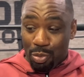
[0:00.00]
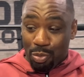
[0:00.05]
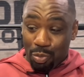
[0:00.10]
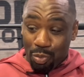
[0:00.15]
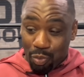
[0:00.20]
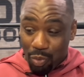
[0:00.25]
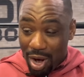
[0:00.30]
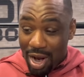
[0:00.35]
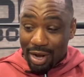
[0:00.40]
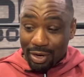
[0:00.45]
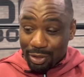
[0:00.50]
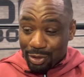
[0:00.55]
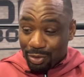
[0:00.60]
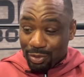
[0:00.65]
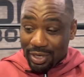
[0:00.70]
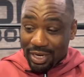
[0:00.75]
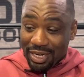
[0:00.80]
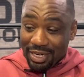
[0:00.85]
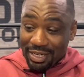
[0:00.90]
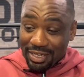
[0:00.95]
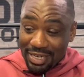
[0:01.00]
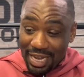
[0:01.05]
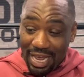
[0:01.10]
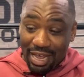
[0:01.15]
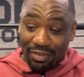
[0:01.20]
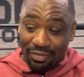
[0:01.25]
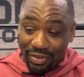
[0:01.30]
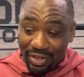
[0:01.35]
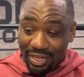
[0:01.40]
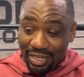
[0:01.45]
Ronald and
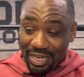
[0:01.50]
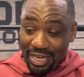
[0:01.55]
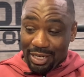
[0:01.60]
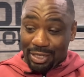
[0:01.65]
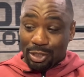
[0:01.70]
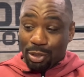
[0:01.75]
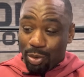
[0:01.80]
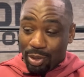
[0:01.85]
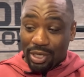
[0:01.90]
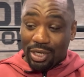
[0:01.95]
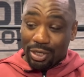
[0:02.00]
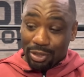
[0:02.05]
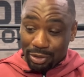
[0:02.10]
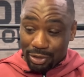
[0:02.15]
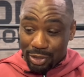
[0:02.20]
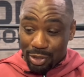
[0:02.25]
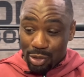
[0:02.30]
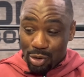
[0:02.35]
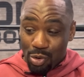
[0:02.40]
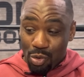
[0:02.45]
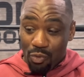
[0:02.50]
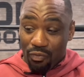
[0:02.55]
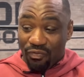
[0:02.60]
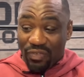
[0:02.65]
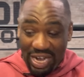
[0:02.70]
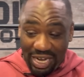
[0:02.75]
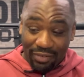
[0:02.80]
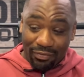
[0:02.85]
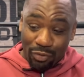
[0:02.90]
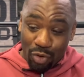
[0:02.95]
David, 20 years old,
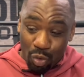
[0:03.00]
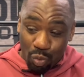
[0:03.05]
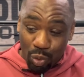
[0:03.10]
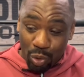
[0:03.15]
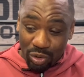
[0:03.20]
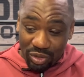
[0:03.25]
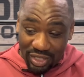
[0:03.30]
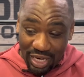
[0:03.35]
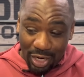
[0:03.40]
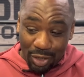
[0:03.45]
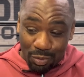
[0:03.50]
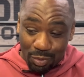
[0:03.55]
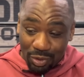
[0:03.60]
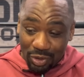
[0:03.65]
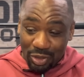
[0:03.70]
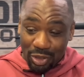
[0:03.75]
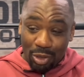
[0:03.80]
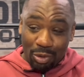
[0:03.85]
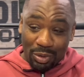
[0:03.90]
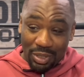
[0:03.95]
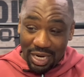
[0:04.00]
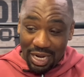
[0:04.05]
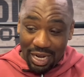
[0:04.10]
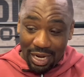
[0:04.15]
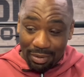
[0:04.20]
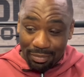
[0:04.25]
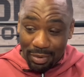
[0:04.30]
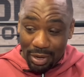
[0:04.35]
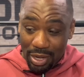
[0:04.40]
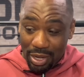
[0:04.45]
fighting for a world title on
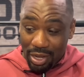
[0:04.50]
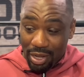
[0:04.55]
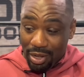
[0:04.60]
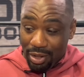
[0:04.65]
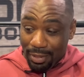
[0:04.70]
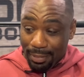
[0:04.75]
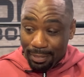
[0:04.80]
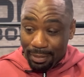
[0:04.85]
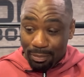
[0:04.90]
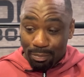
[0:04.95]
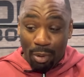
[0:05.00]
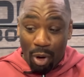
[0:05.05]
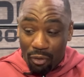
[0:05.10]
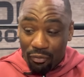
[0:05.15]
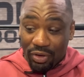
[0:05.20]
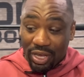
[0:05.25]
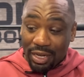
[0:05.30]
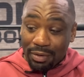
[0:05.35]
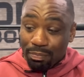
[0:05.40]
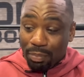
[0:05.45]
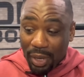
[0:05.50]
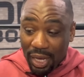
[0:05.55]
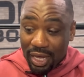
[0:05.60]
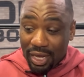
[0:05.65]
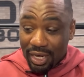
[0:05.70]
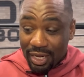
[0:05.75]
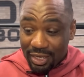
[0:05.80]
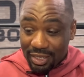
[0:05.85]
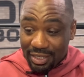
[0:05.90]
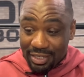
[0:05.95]
Showtime, both getting
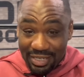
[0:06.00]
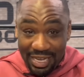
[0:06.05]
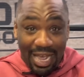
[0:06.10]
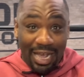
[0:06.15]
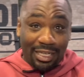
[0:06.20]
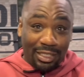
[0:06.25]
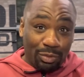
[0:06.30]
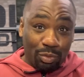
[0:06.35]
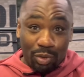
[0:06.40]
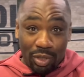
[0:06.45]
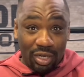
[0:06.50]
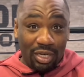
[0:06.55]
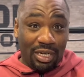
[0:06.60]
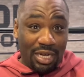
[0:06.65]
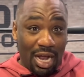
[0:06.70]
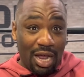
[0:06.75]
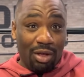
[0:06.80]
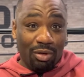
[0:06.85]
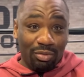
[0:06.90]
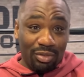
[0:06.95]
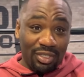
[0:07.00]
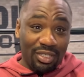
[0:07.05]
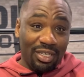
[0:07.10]
paid. That's where it counts.